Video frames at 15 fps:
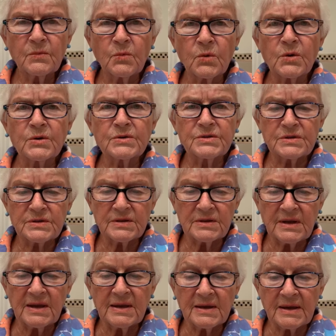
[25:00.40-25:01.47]
words
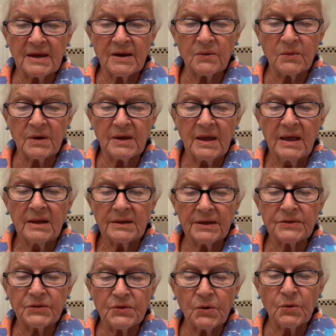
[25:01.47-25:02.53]
today, can't we?
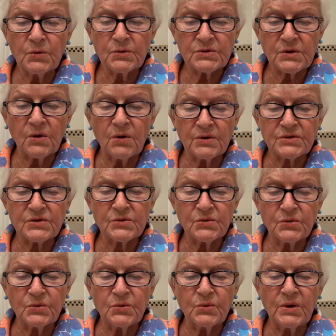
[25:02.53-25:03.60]
Let those
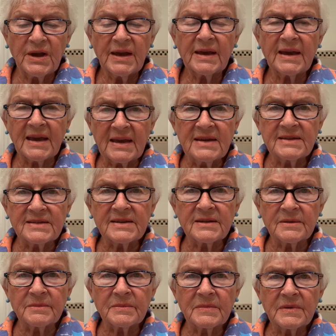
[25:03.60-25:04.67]
also who hate
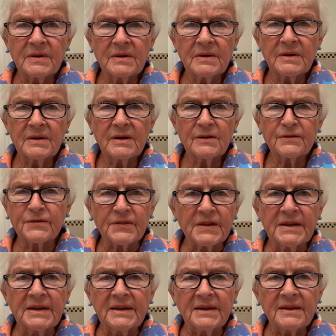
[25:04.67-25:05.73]
him
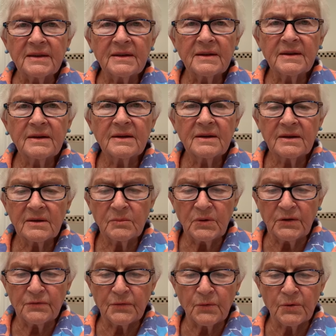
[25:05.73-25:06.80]
flee
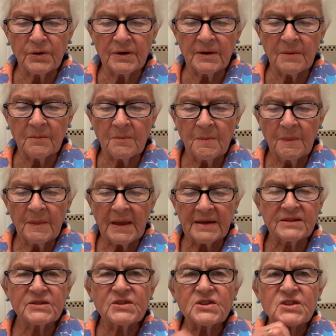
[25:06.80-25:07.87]
before him
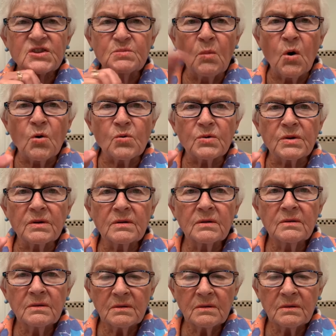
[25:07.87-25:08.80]
as smoke